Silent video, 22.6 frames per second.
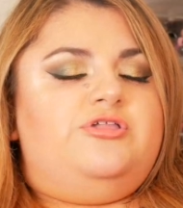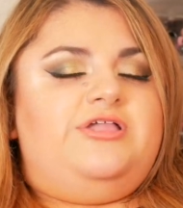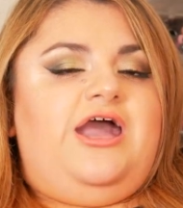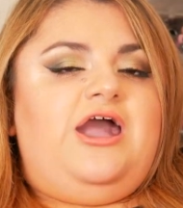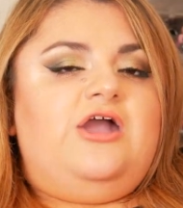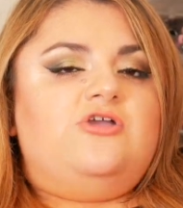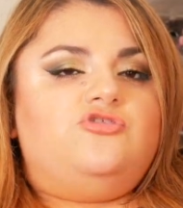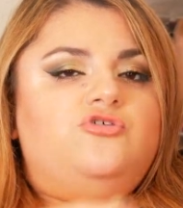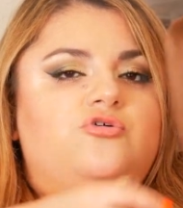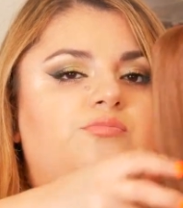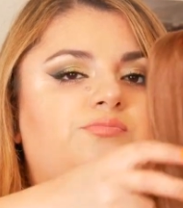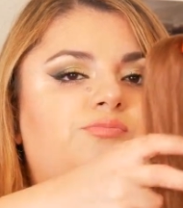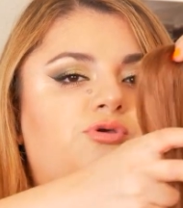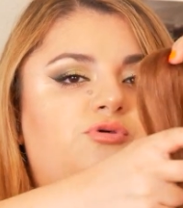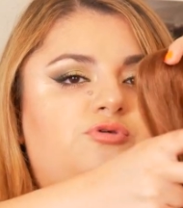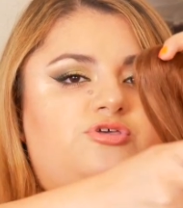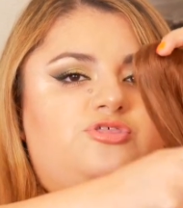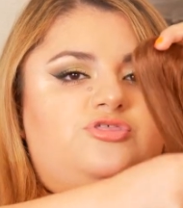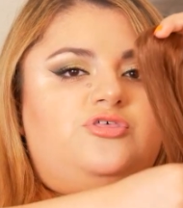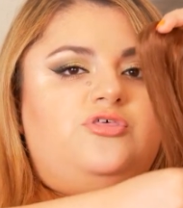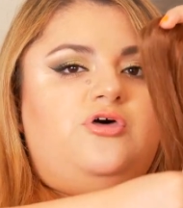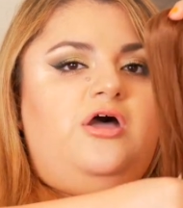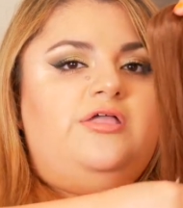you go to an
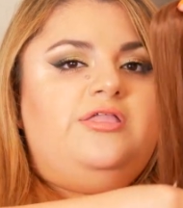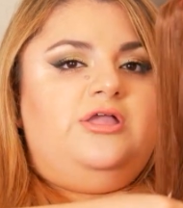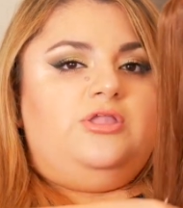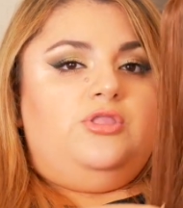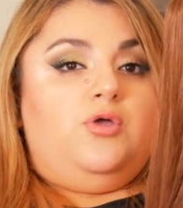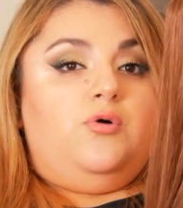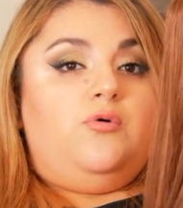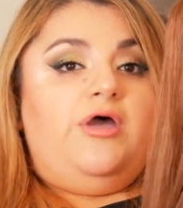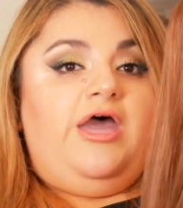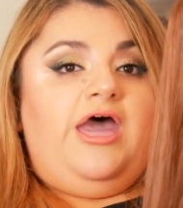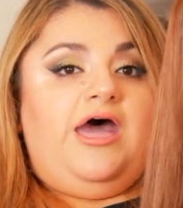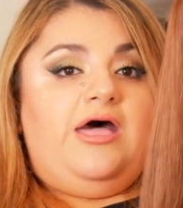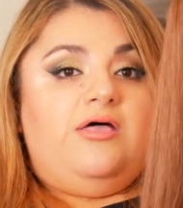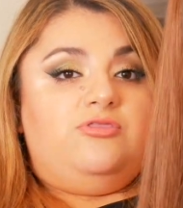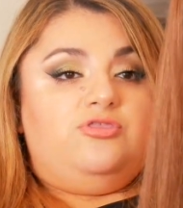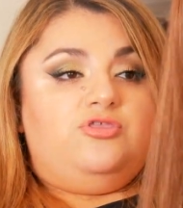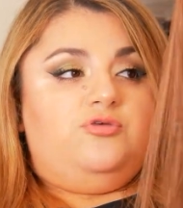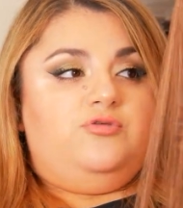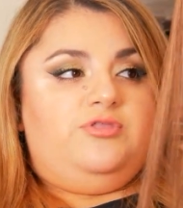actual beauty salon and know